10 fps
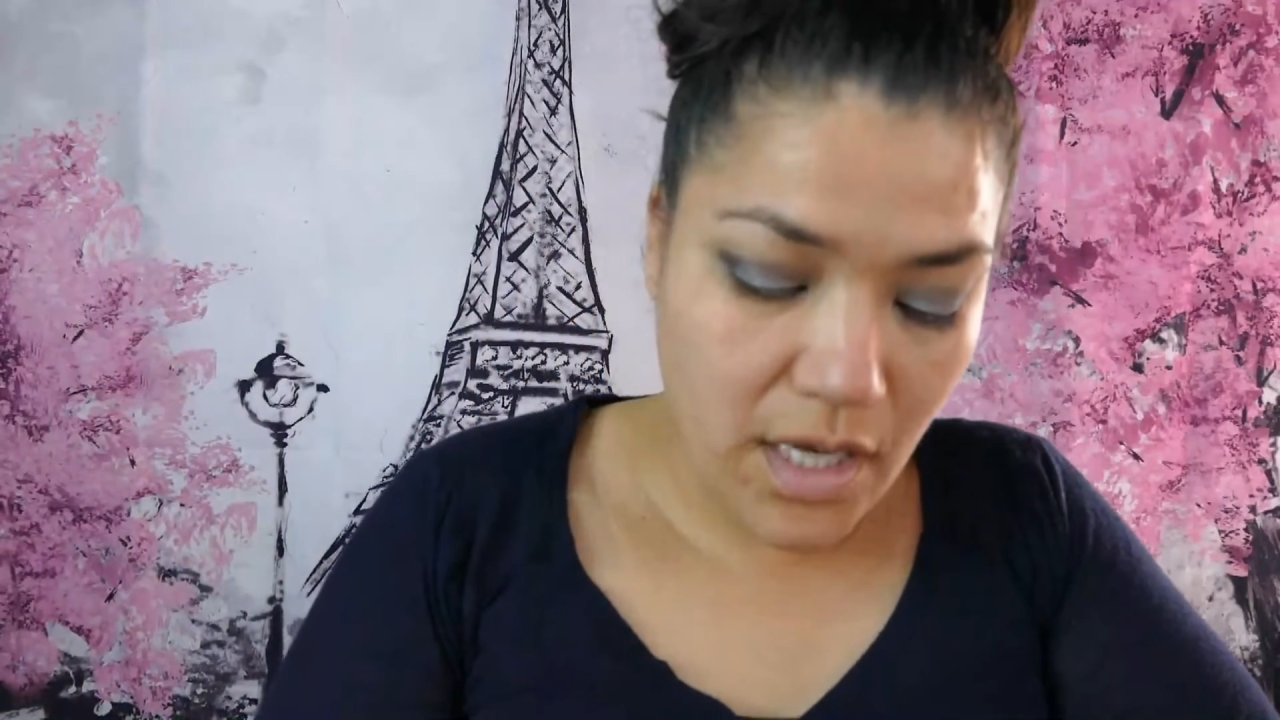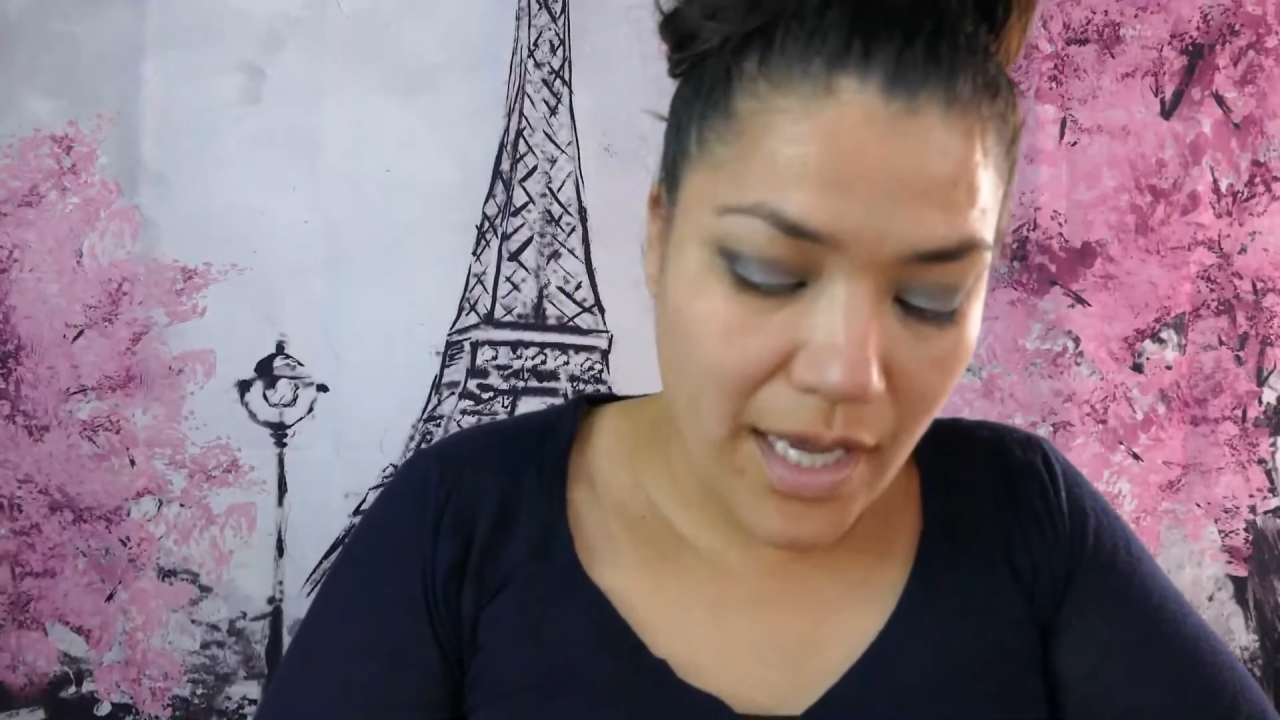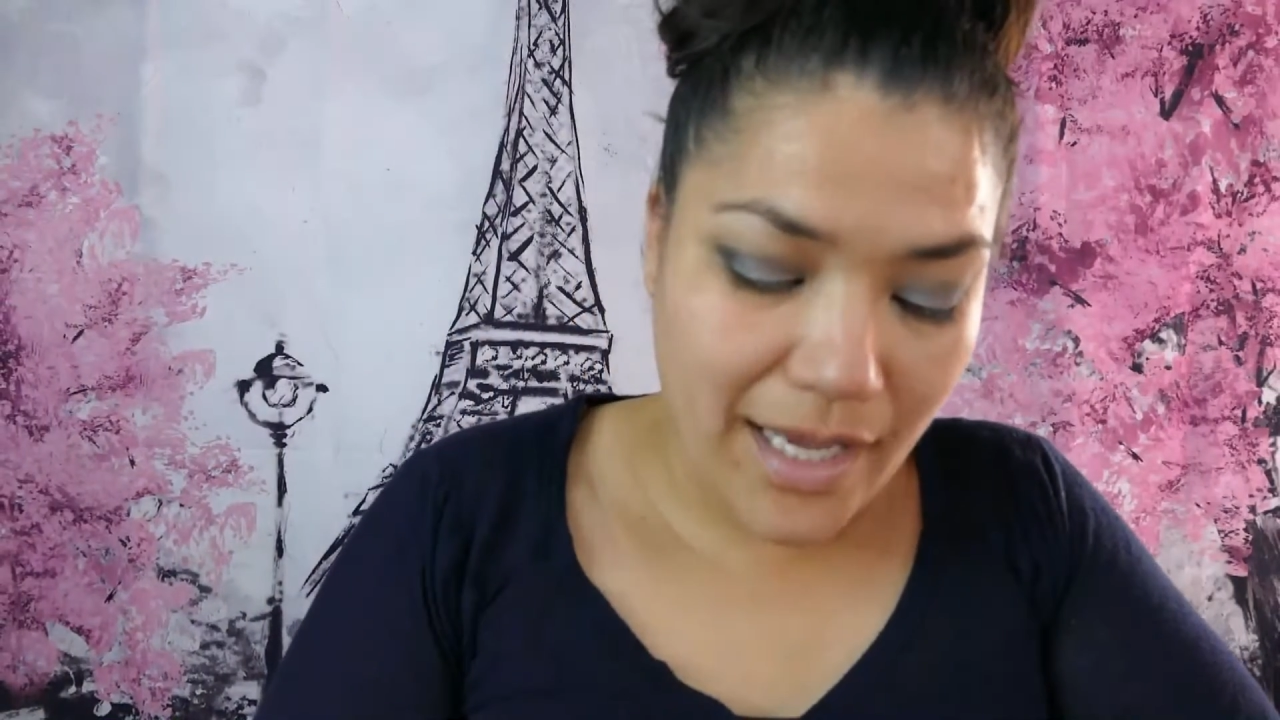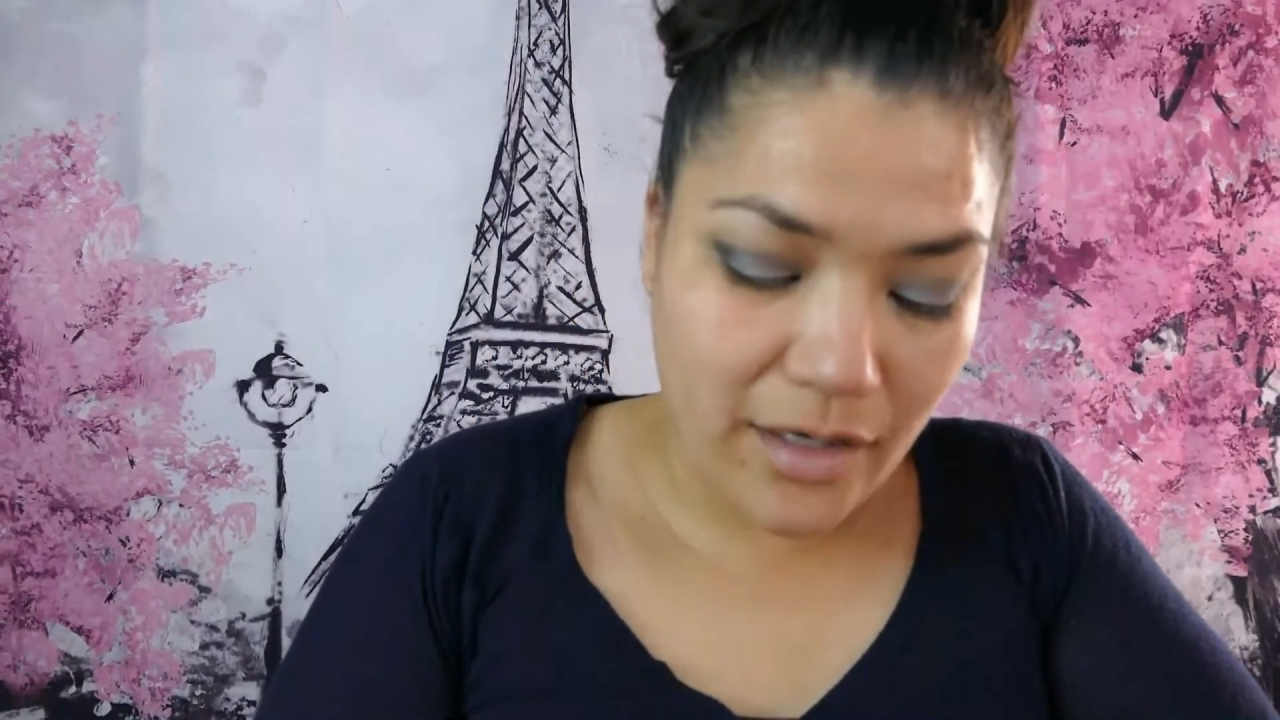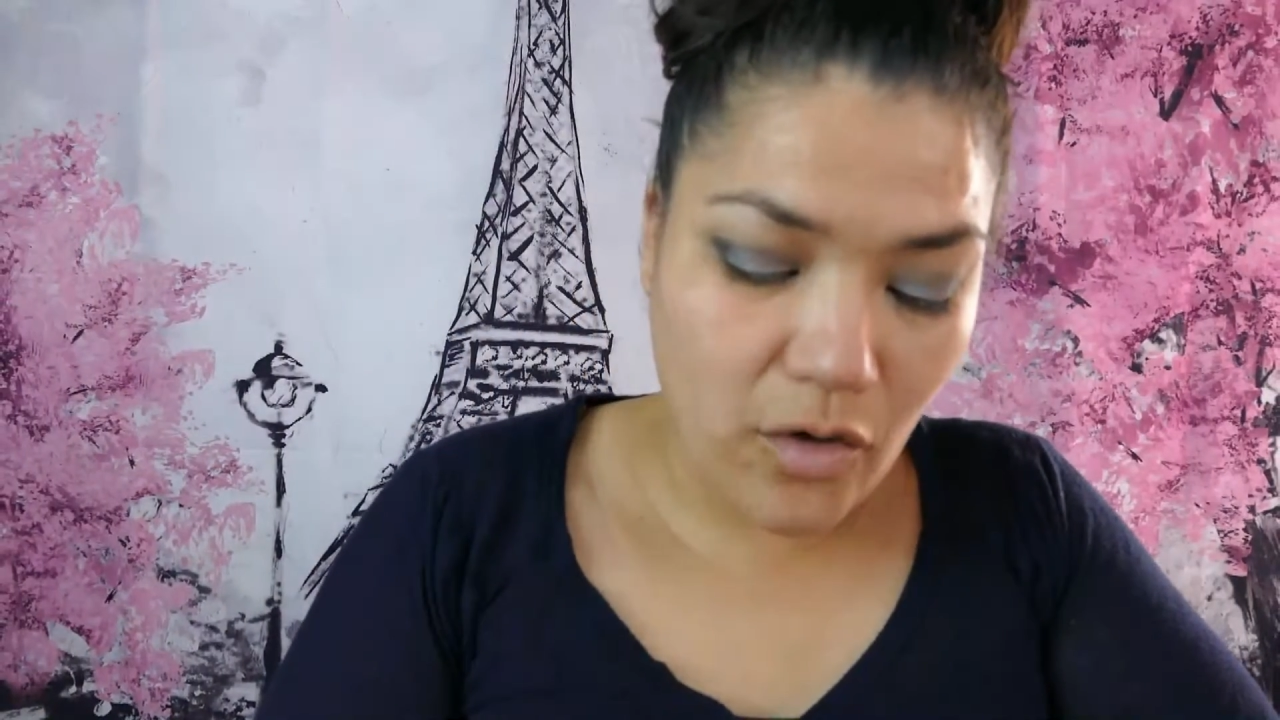
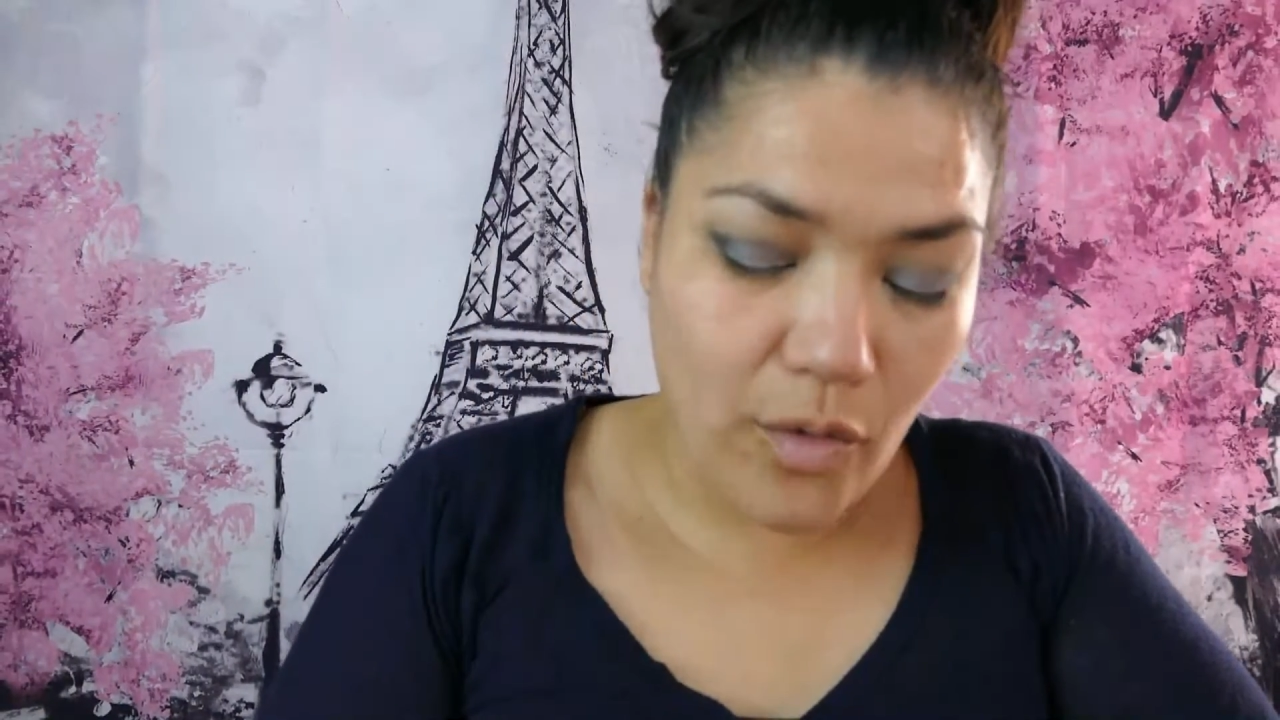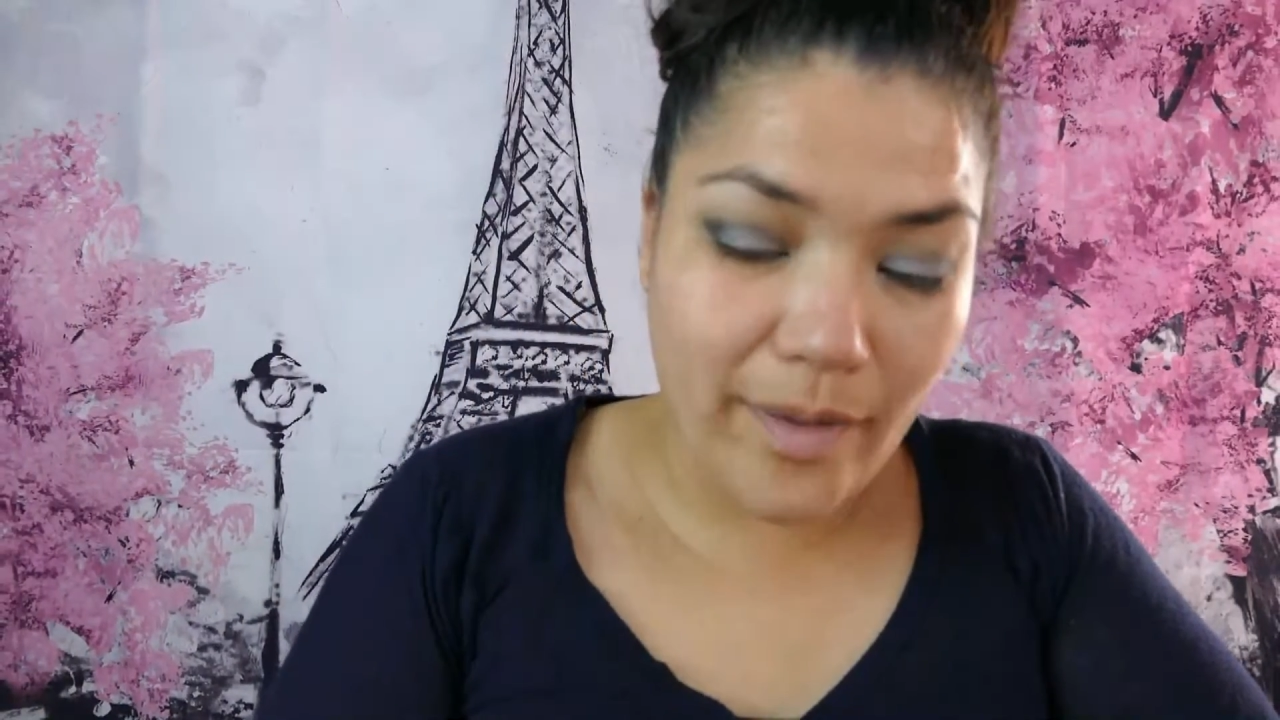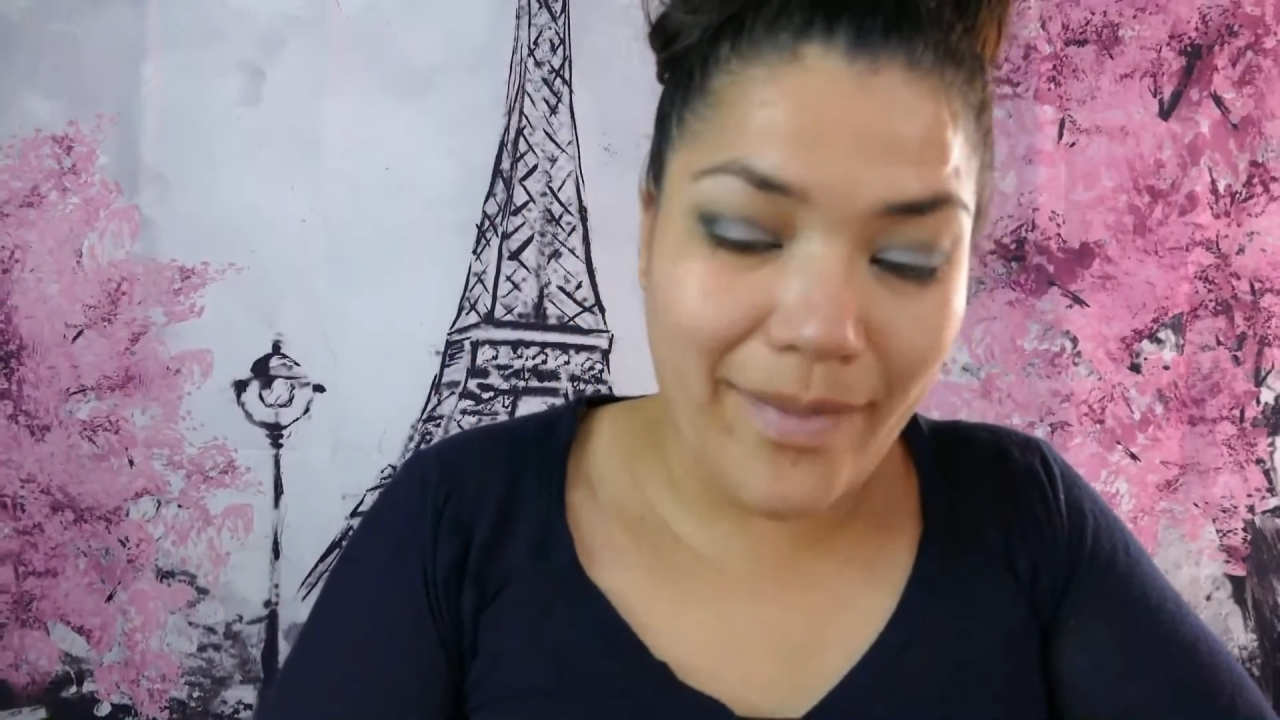and going